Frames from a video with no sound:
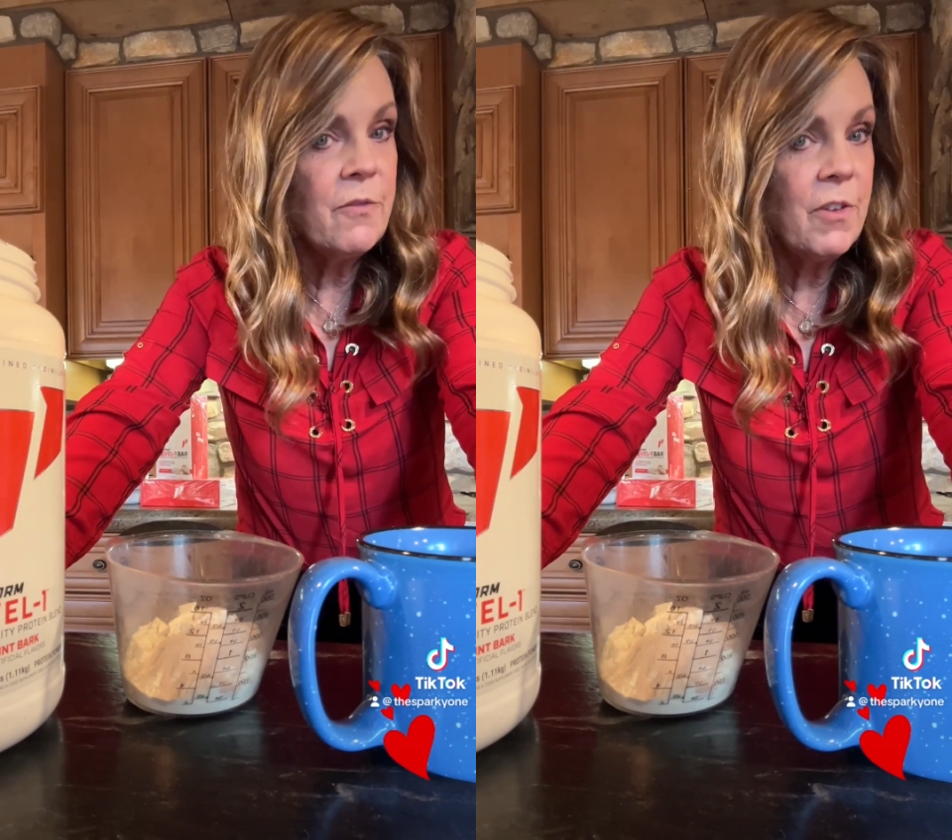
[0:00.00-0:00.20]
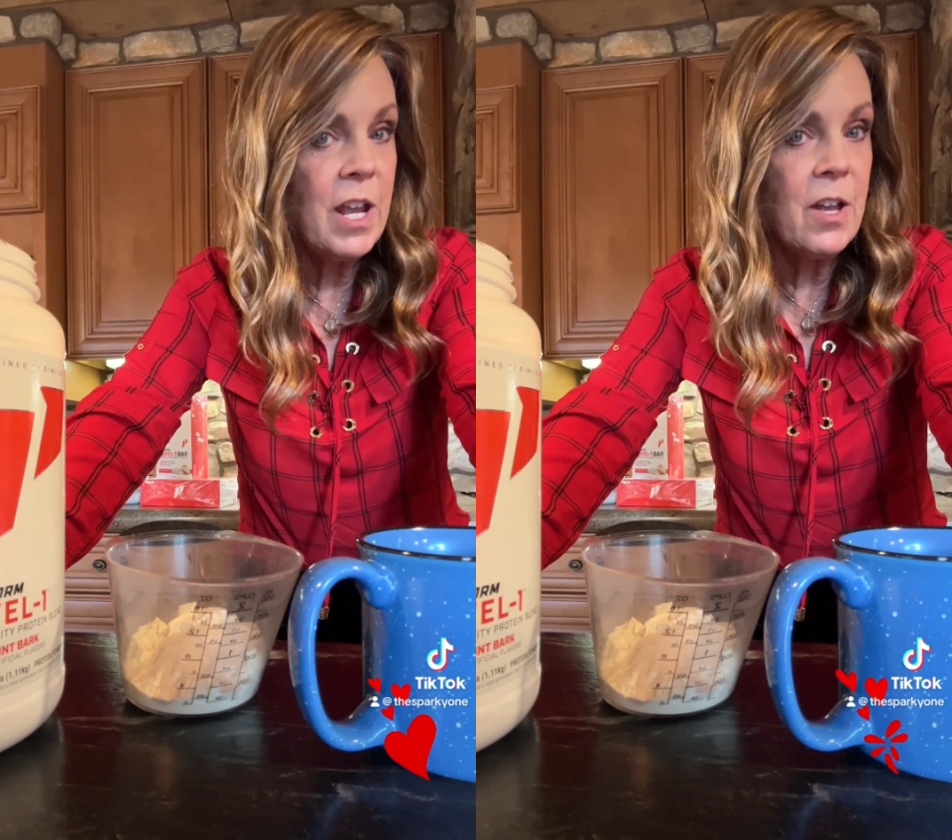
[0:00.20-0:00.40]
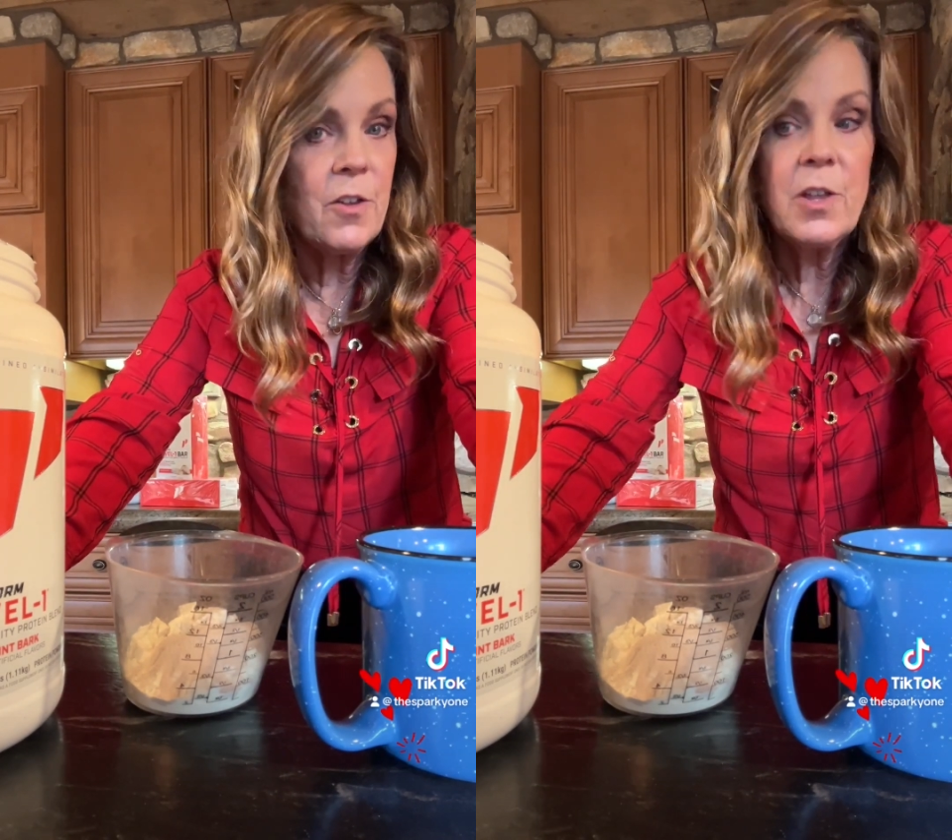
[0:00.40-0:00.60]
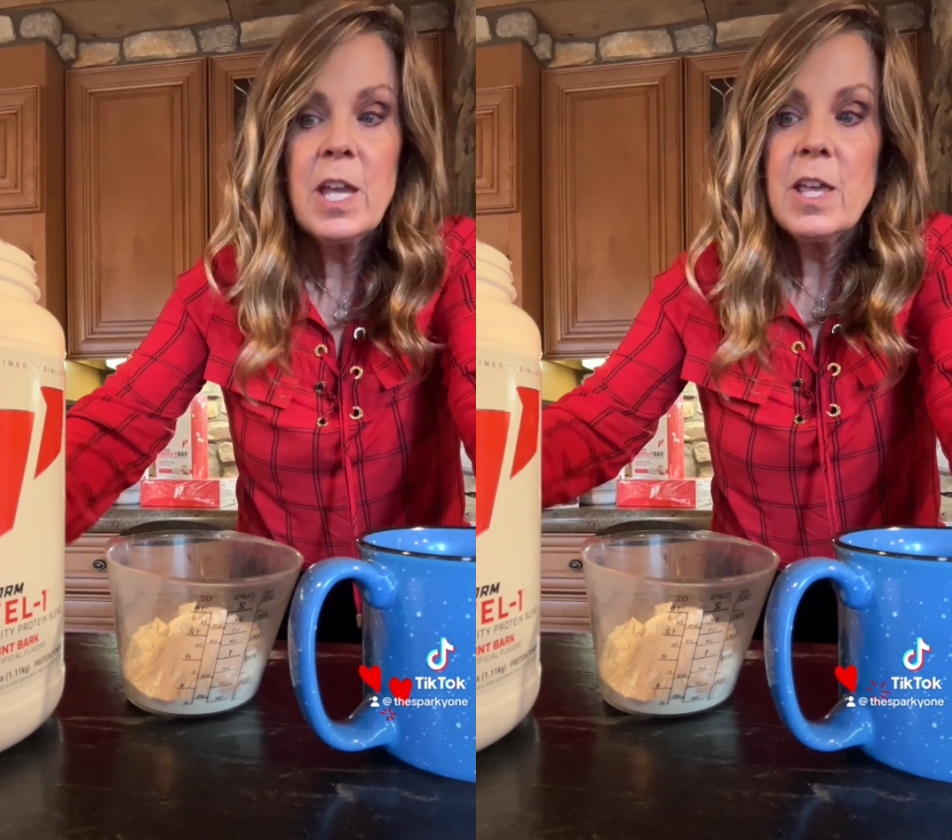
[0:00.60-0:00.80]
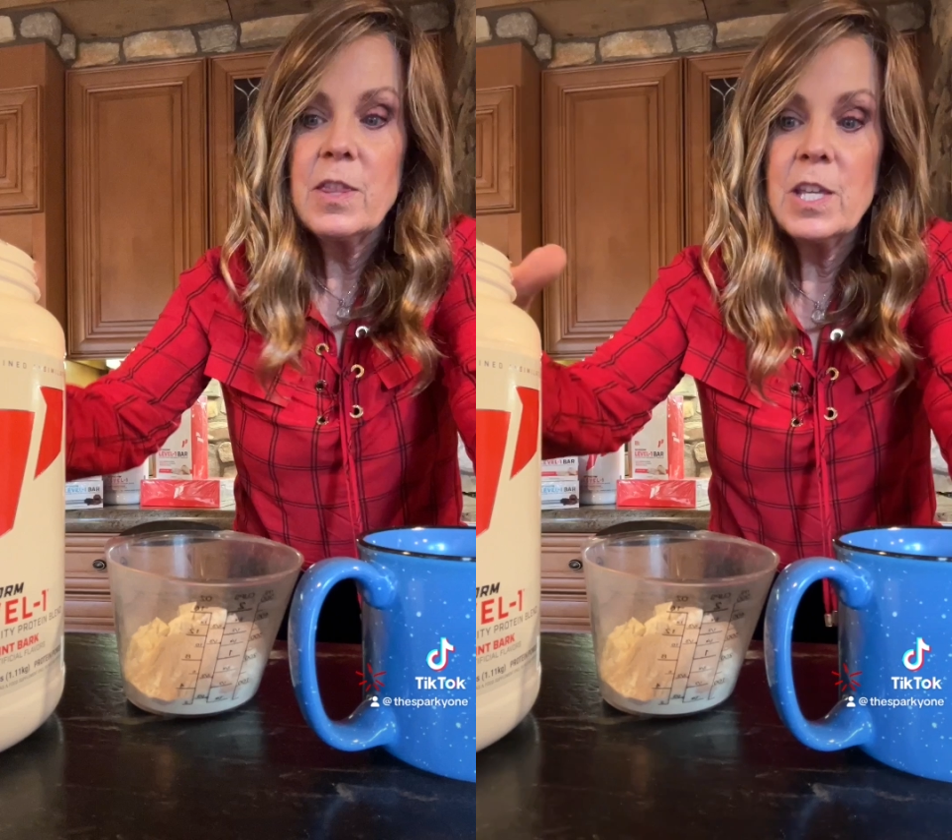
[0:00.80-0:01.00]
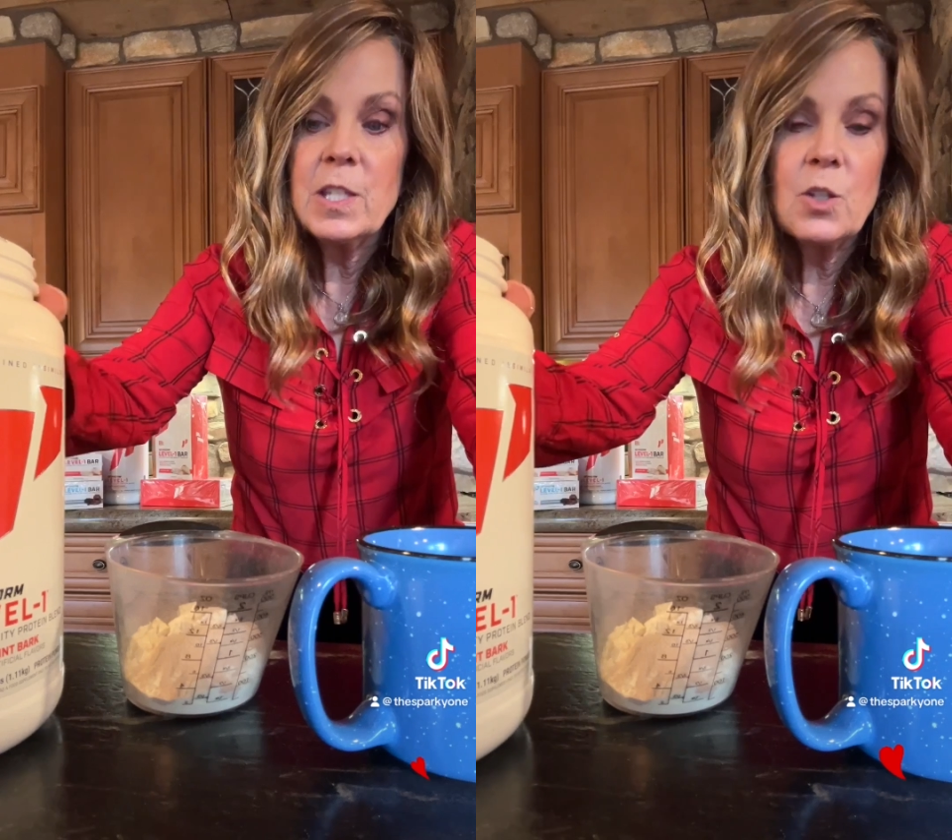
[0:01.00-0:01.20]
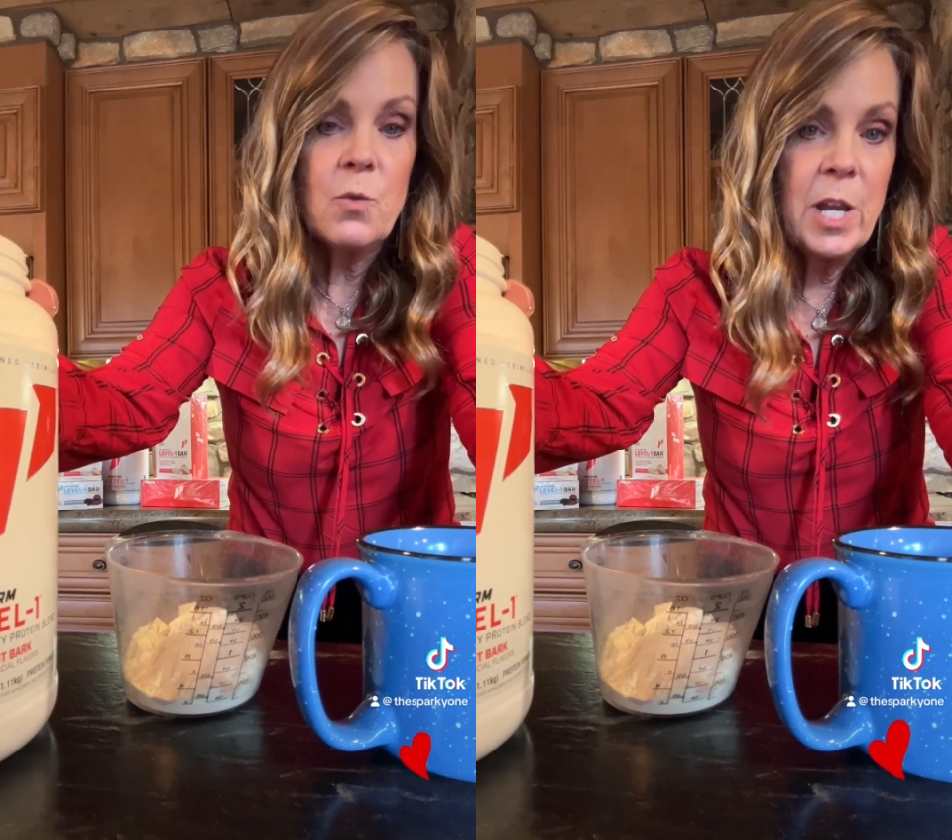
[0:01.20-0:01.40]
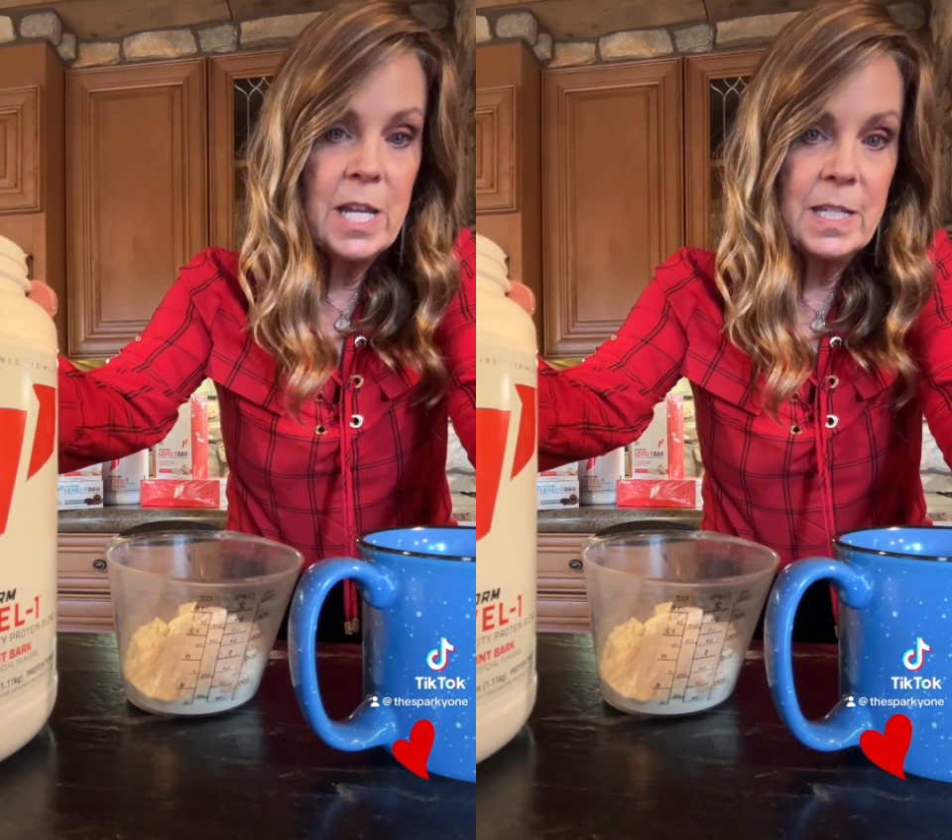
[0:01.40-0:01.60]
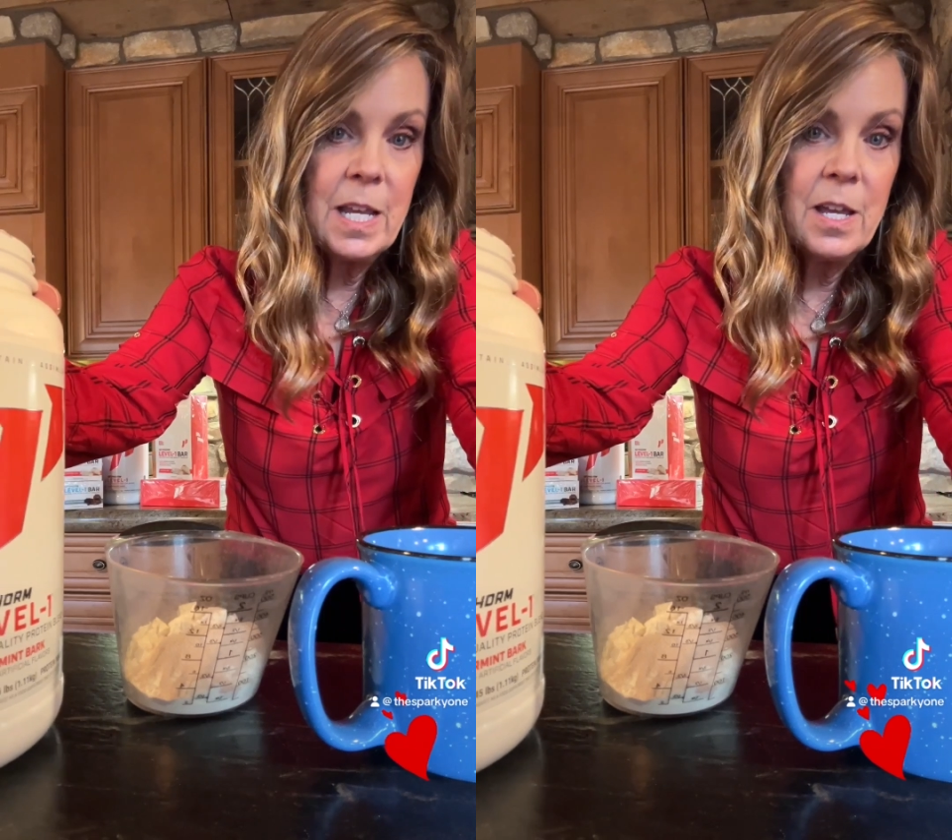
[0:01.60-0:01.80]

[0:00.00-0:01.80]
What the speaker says: Fail this great